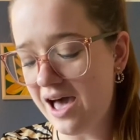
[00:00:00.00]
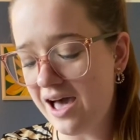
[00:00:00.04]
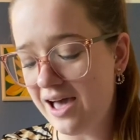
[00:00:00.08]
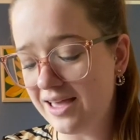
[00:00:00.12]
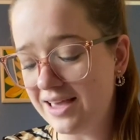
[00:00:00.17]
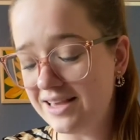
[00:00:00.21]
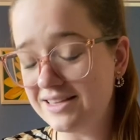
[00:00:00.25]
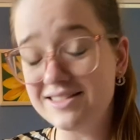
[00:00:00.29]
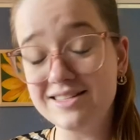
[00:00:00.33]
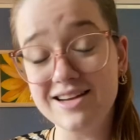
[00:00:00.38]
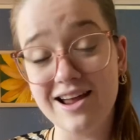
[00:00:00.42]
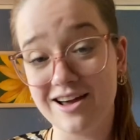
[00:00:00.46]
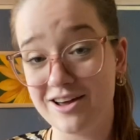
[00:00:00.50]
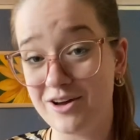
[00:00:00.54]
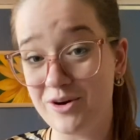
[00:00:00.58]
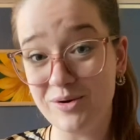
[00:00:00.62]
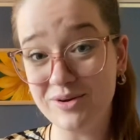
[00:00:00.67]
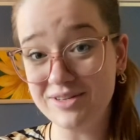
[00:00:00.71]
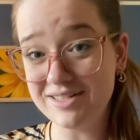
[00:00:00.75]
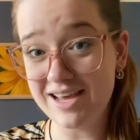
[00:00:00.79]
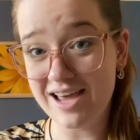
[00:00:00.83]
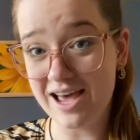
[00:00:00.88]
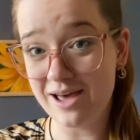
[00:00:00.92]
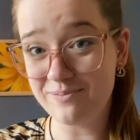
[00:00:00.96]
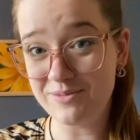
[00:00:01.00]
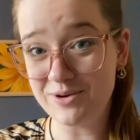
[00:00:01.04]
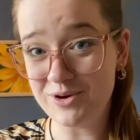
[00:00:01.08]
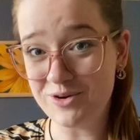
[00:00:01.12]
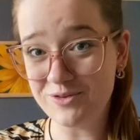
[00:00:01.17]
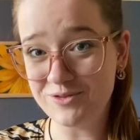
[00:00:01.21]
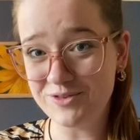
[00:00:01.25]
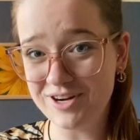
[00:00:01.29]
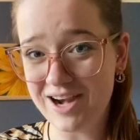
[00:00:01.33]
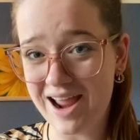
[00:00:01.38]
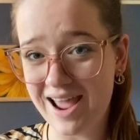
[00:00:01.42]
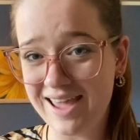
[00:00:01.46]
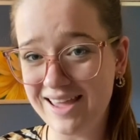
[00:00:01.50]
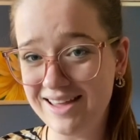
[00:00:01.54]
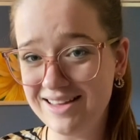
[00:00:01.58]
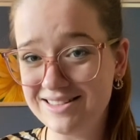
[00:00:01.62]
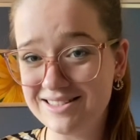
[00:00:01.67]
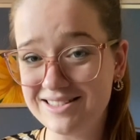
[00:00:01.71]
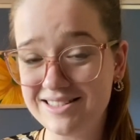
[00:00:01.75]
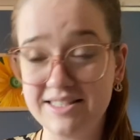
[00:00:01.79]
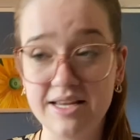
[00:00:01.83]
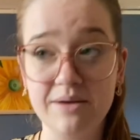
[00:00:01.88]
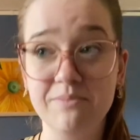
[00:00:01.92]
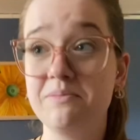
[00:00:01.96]
It's not going to happen overnight.
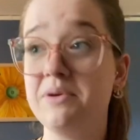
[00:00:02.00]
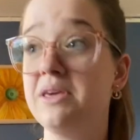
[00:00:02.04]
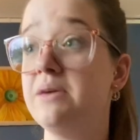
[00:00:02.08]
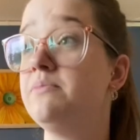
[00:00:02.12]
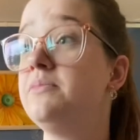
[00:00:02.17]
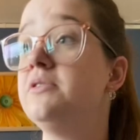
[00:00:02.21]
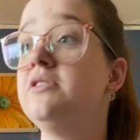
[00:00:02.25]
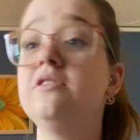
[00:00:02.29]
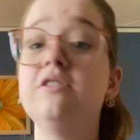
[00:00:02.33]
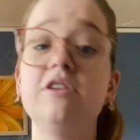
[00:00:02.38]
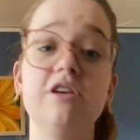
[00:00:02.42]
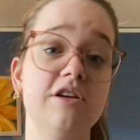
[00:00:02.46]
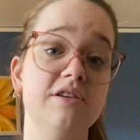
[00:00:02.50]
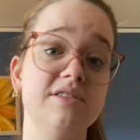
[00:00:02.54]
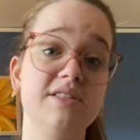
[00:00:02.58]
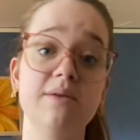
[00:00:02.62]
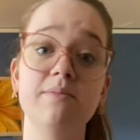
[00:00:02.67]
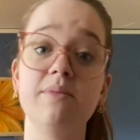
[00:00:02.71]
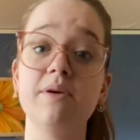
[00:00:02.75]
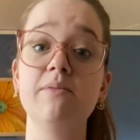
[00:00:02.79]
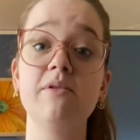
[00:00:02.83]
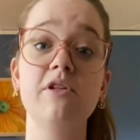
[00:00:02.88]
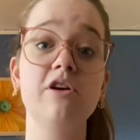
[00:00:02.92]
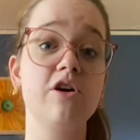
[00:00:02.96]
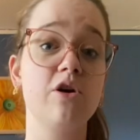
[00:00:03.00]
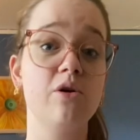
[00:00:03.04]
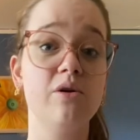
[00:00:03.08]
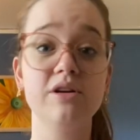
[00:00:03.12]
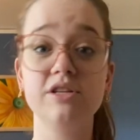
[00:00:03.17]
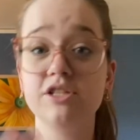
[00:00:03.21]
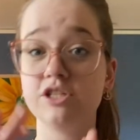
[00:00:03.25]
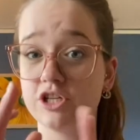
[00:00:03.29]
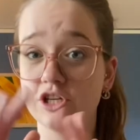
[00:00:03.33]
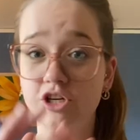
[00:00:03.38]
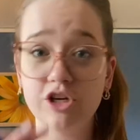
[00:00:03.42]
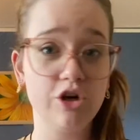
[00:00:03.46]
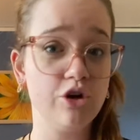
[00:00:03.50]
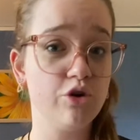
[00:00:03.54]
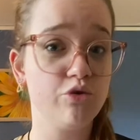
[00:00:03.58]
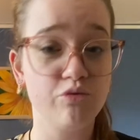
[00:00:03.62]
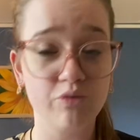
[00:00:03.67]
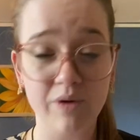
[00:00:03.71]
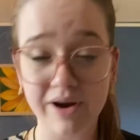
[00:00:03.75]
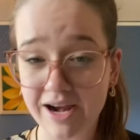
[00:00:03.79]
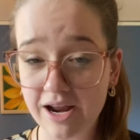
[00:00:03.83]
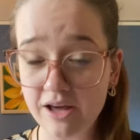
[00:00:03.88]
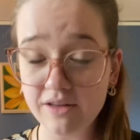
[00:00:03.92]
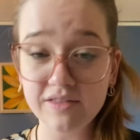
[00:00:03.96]
Some people are going to
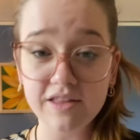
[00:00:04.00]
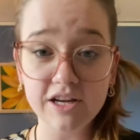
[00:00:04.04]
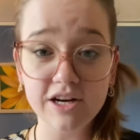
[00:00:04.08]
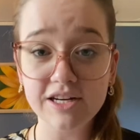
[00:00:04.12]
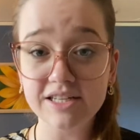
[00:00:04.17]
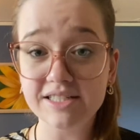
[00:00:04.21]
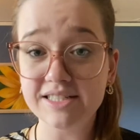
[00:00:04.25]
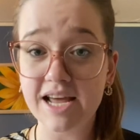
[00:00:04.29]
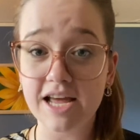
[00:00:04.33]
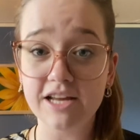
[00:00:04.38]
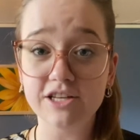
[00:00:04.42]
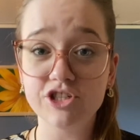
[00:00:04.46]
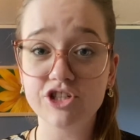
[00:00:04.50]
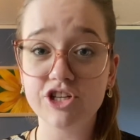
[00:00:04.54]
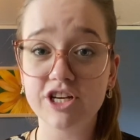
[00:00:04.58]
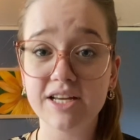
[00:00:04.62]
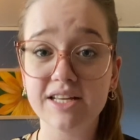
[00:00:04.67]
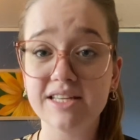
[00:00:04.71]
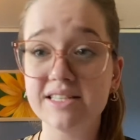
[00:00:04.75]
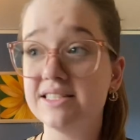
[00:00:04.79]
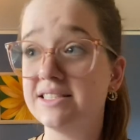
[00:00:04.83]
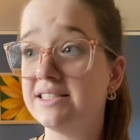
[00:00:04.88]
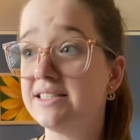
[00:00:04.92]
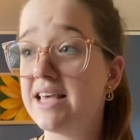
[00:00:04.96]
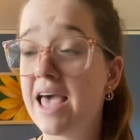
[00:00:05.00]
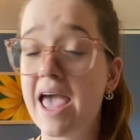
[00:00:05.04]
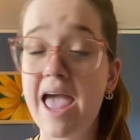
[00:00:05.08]
write out their intentions,